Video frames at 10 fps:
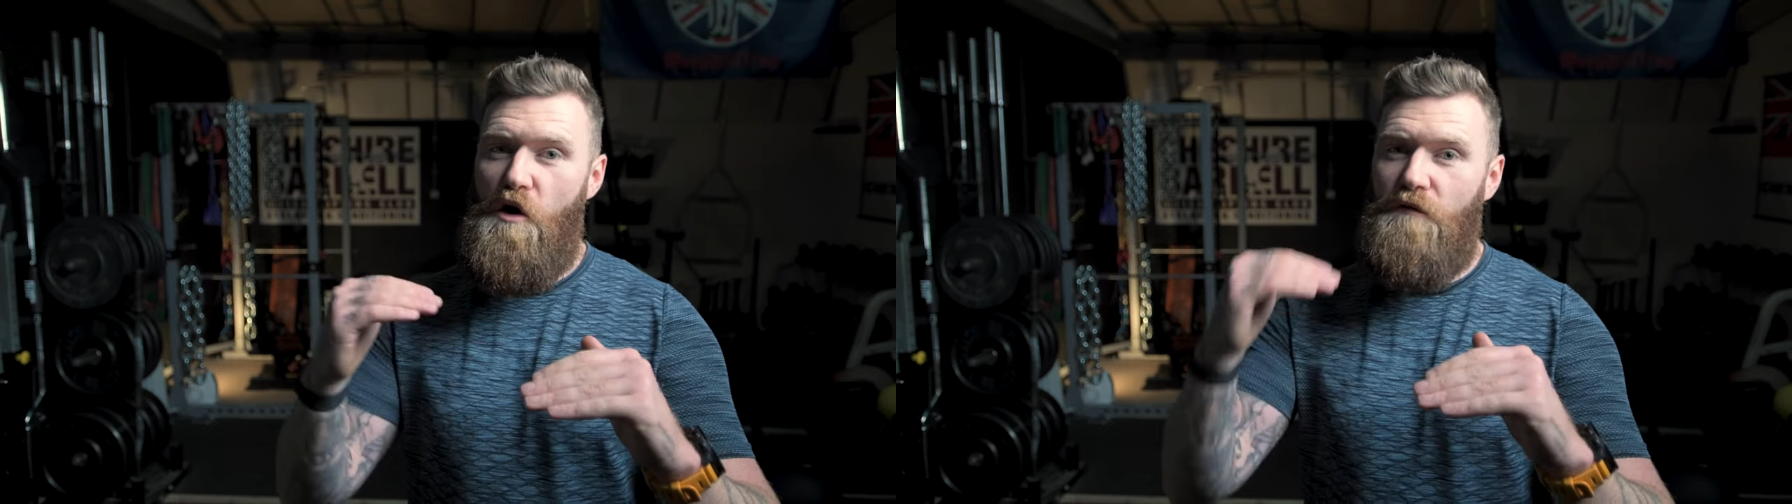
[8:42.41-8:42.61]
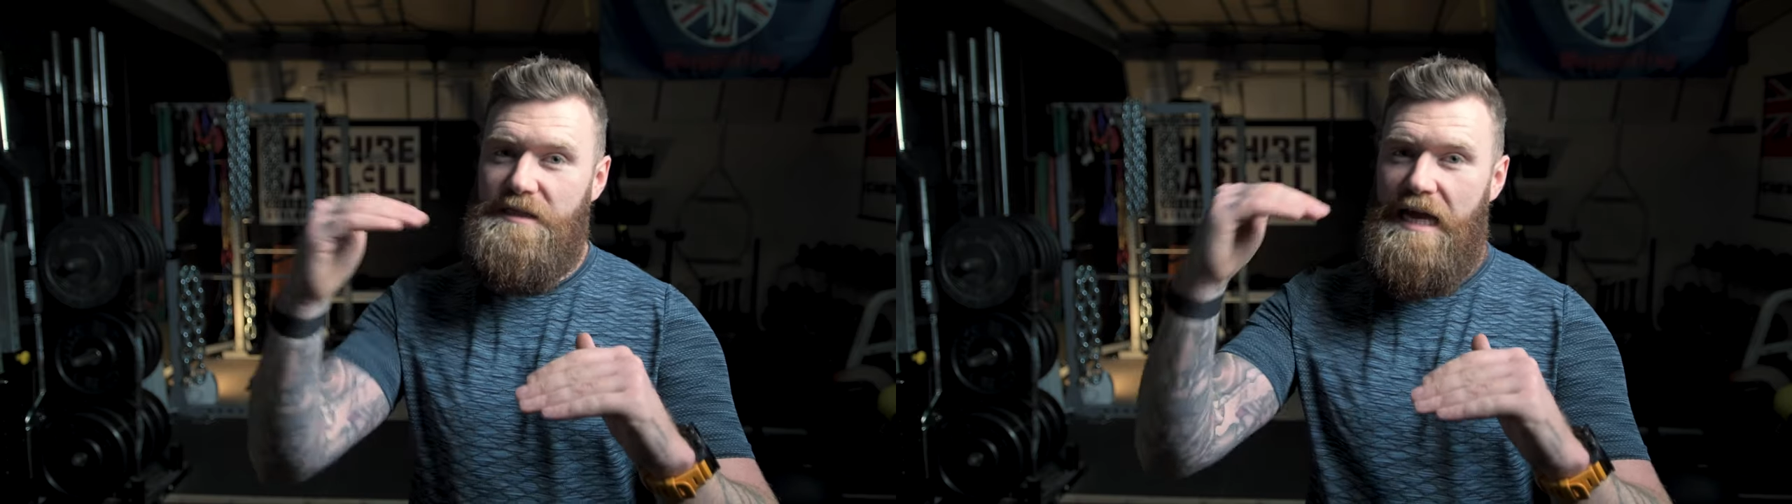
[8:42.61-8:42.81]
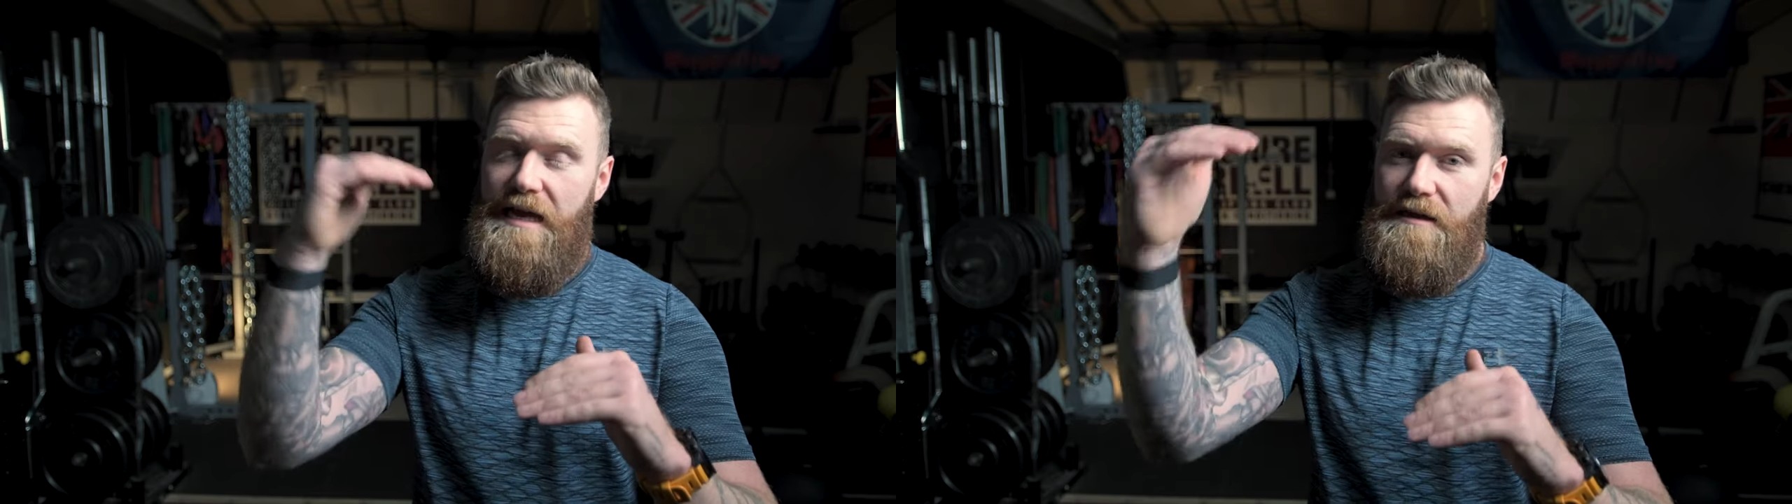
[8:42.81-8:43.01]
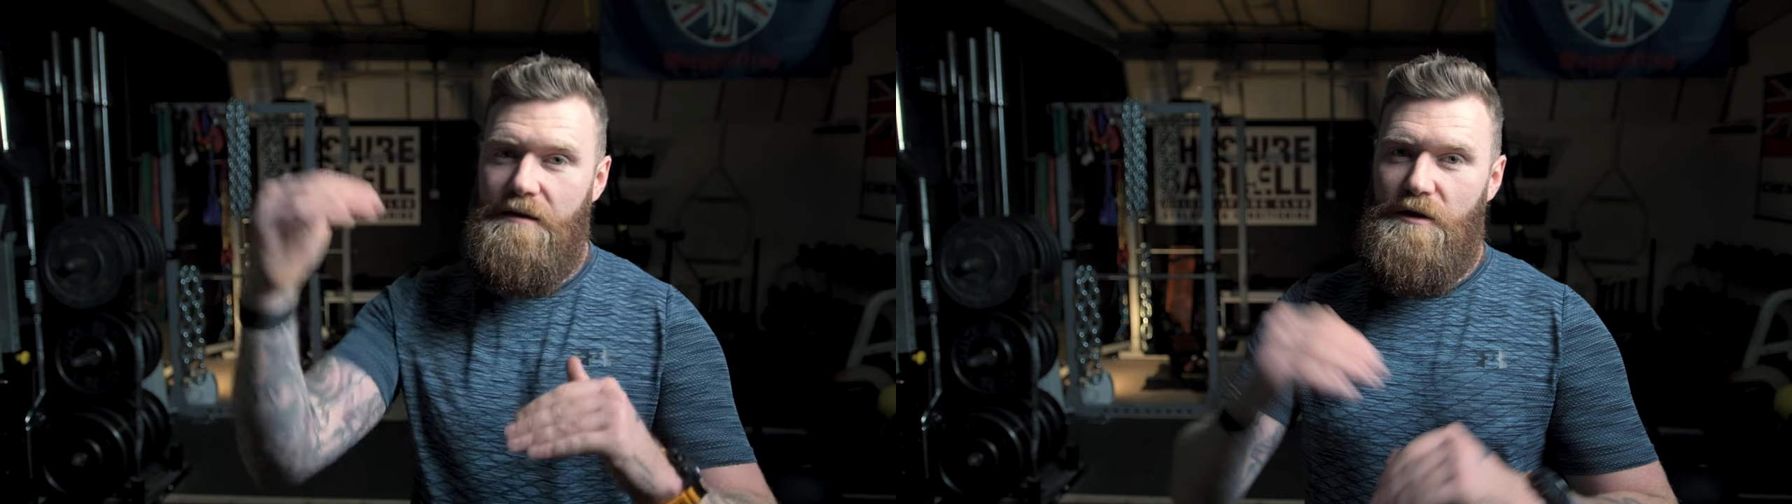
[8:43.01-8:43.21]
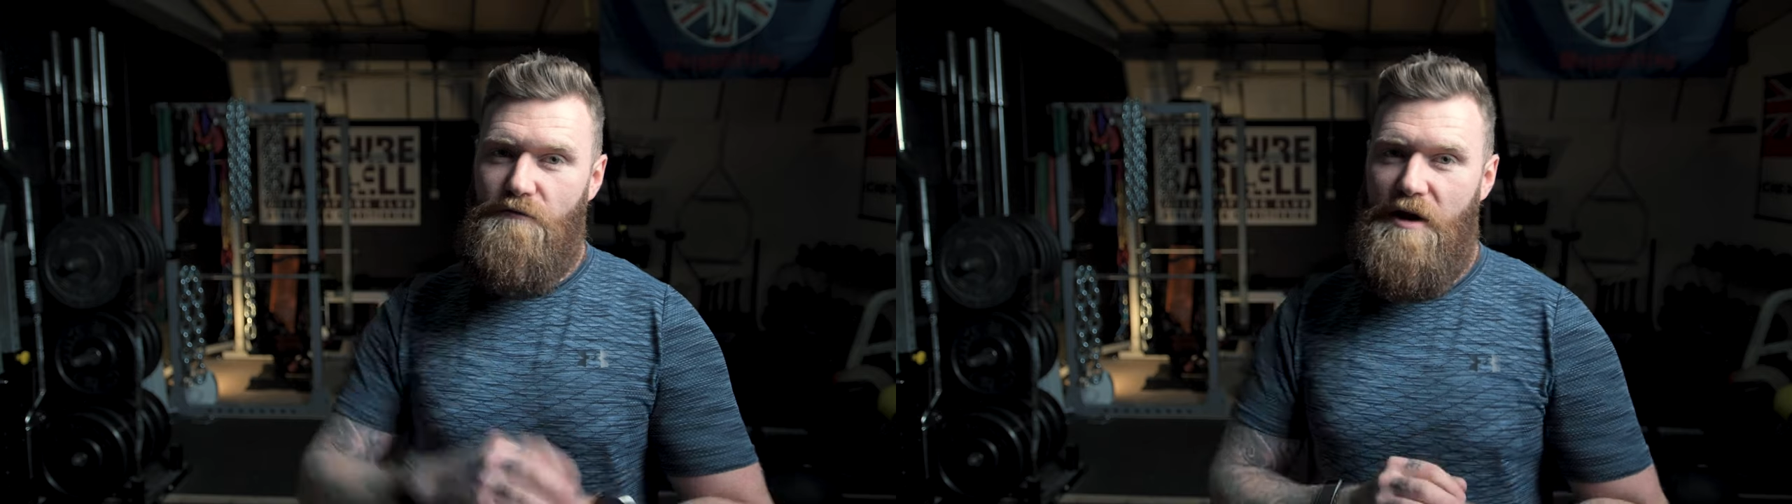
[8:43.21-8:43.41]
overtaking
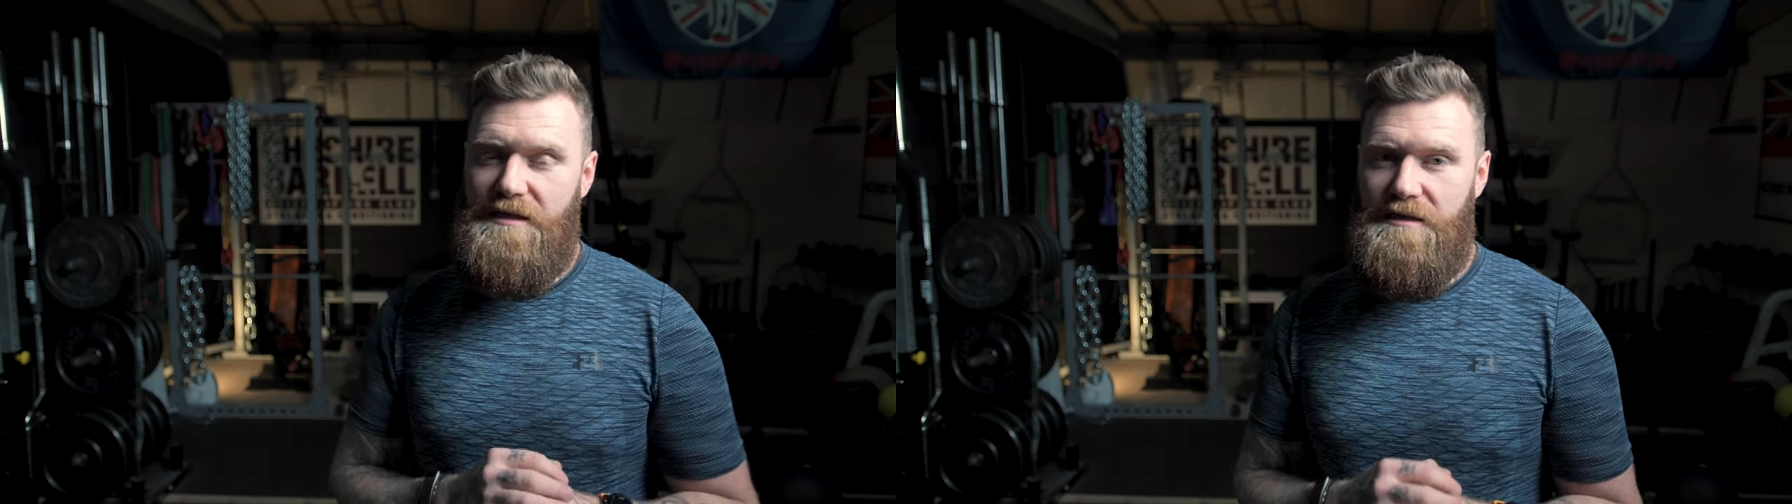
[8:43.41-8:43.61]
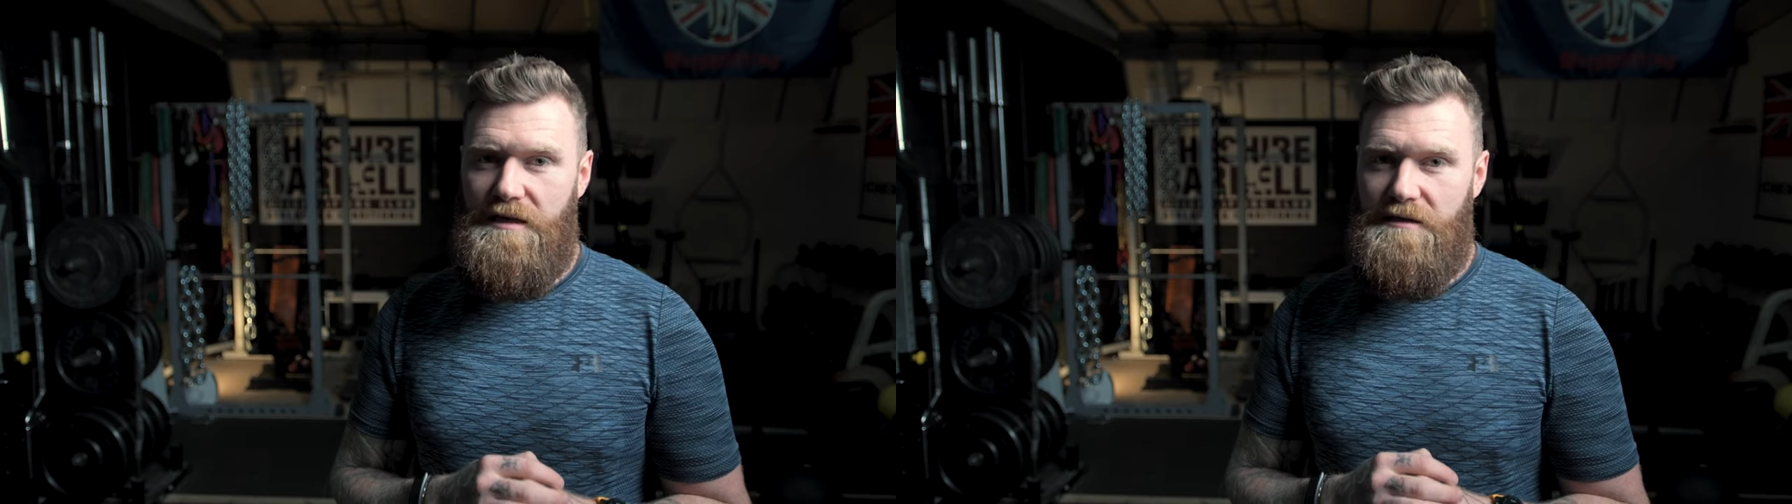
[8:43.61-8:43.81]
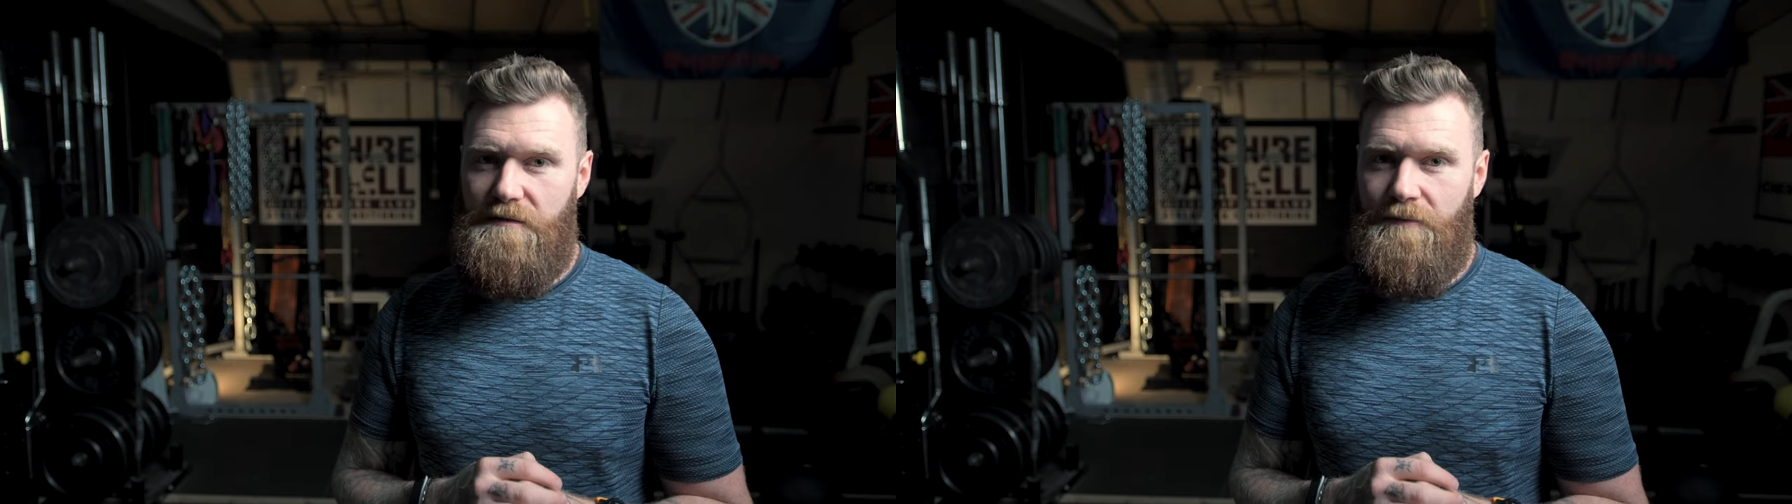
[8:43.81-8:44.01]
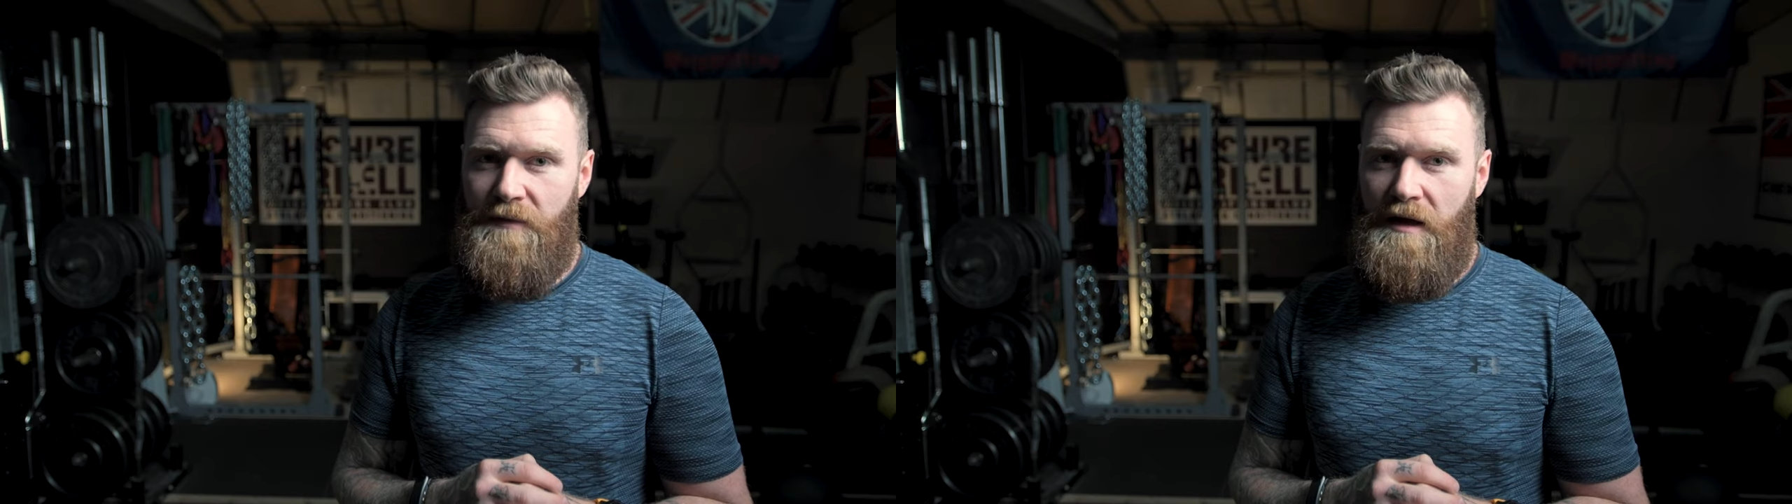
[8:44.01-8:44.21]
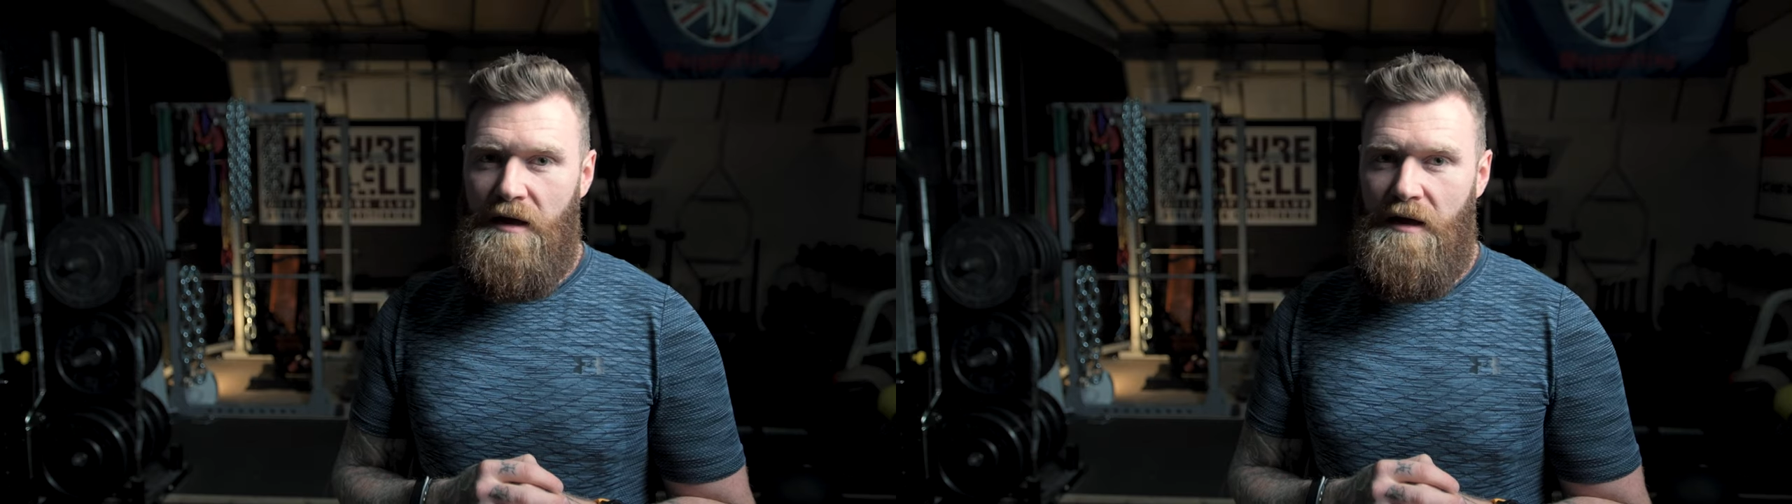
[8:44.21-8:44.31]
them in the rating system.